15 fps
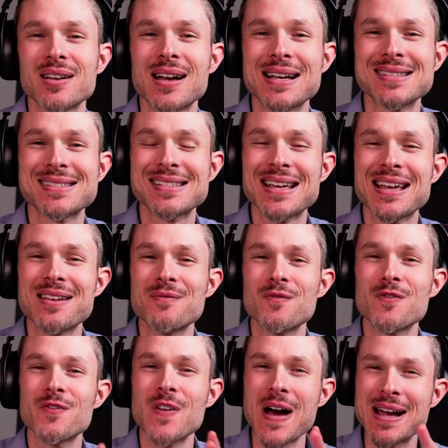I say
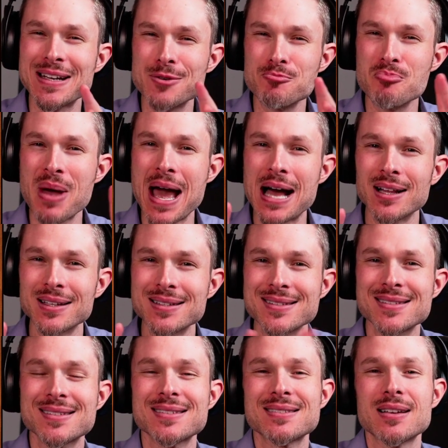find a
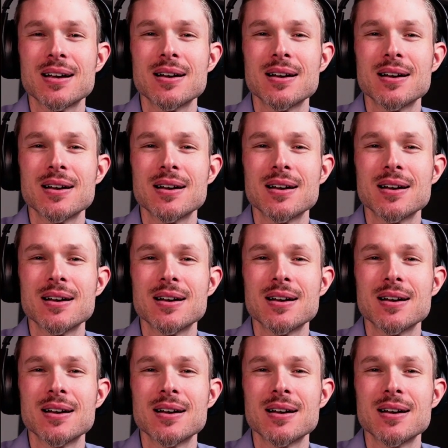balance.